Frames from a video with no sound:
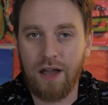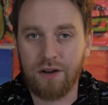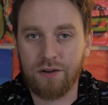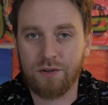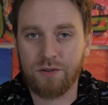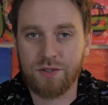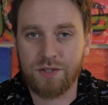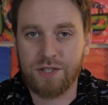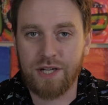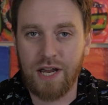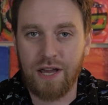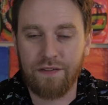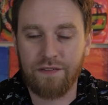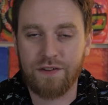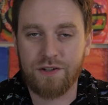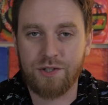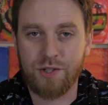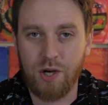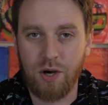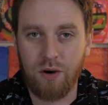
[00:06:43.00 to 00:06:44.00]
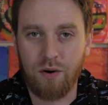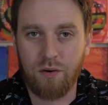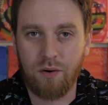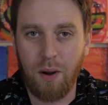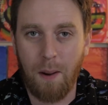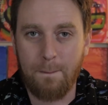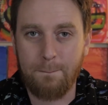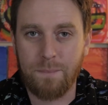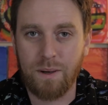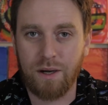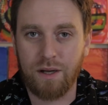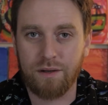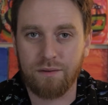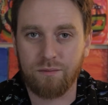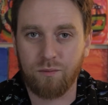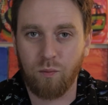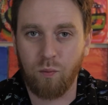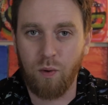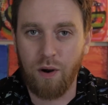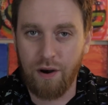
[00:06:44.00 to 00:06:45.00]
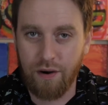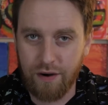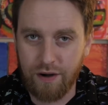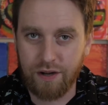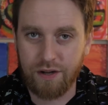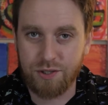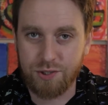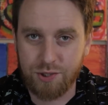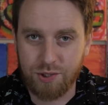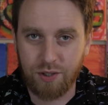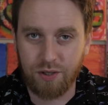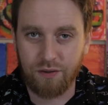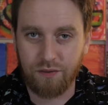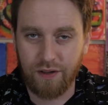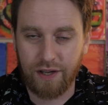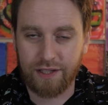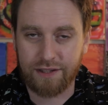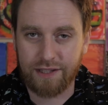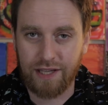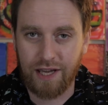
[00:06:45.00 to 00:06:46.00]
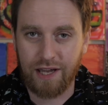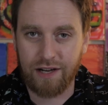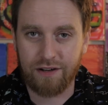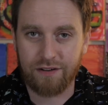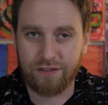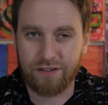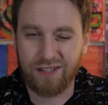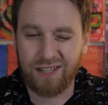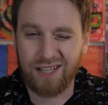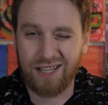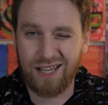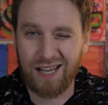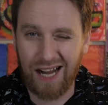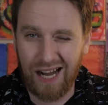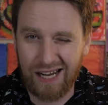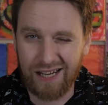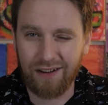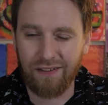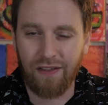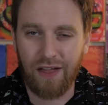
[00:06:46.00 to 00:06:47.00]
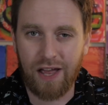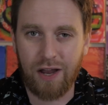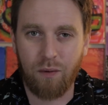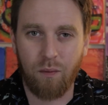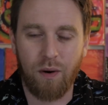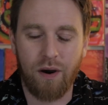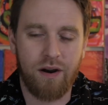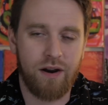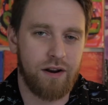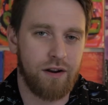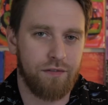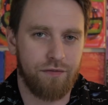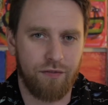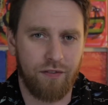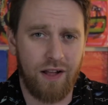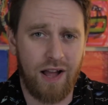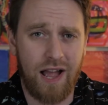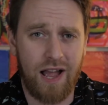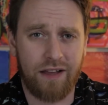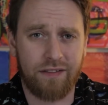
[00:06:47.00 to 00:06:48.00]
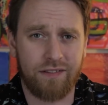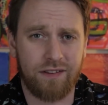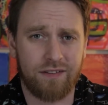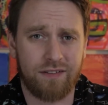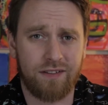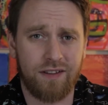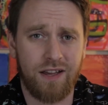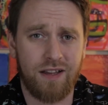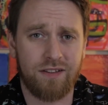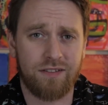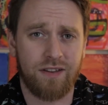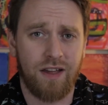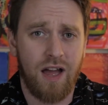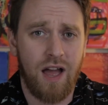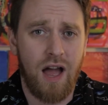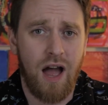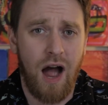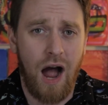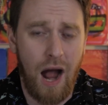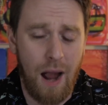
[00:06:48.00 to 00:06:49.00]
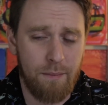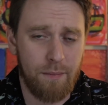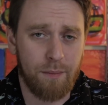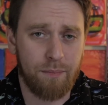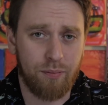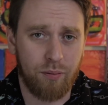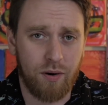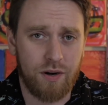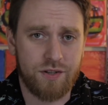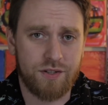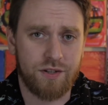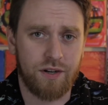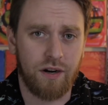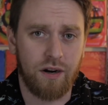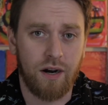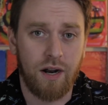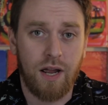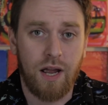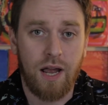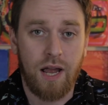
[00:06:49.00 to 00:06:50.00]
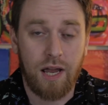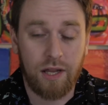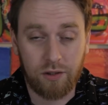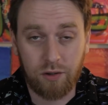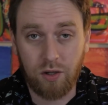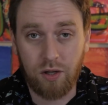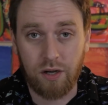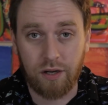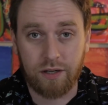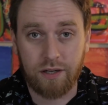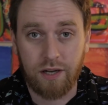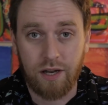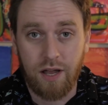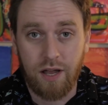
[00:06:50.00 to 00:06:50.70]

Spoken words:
understand the joke, but wearing a shirt like that is kind of like wearing a flag that says, "I'm a prisoner." And look,